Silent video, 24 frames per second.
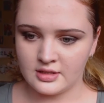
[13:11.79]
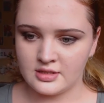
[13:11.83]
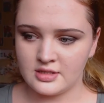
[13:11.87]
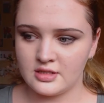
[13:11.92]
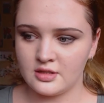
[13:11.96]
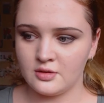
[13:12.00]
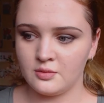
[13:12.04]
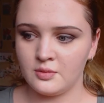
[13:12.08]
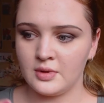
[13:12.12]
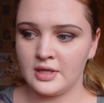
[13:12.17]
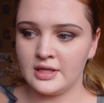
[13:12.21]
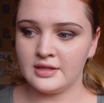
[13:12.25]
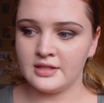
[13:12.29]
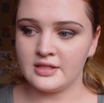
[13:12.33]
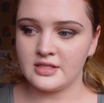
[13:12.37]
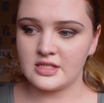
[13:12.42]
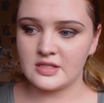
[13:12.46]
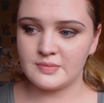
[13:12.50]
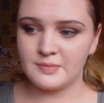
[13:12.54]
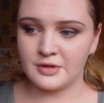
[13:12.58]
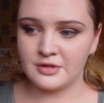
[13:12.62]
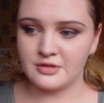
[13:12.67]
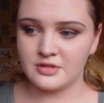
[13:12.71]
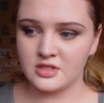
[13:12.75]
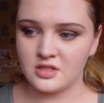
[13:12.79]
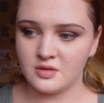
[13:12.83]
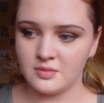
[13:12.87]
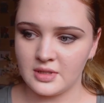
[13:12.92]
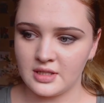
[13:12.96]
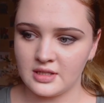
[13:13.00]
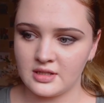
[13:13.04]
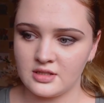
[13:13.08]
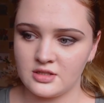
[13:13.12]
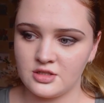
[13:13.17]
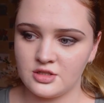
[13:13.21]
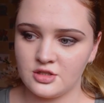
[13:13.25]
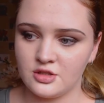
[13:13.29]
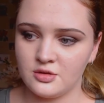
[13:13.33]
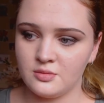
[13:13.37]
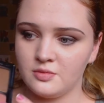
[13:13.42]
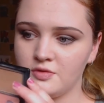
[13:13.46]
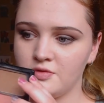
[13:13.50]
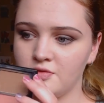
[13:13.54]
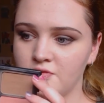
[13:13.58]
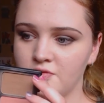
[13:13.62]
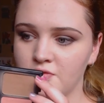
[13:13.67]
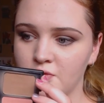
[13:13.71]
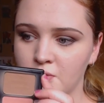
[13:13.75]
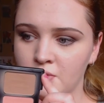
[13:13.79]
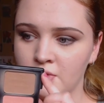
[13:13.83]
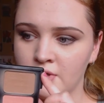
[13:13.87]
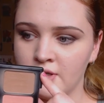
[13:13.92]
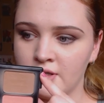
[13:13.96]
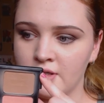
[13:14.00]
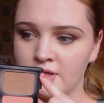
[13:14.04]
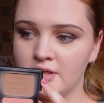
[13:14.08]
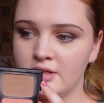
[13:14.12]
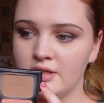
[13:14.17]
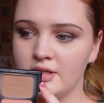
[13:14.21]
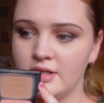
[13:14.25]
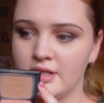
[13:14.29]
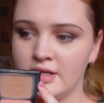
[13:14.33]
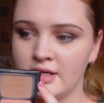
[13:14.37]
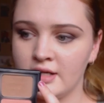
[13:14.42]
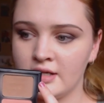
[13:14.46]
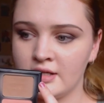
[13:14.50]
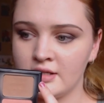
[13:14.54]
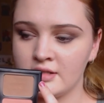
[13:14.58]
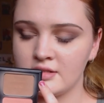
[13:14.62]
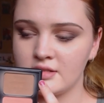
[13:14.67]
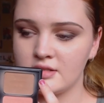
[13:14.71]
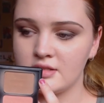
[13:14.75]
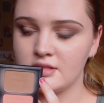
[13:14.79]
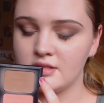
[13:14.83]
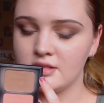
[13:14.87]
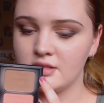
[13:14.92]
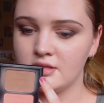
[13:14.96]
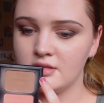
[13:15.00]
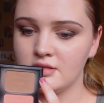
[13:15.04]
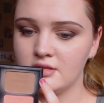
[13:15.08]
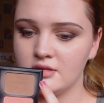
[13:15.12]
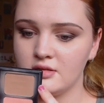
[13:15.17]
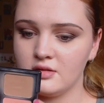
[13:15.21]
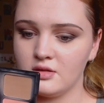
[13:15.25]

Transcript: It's the one that's supposed to be the dupe for NARS,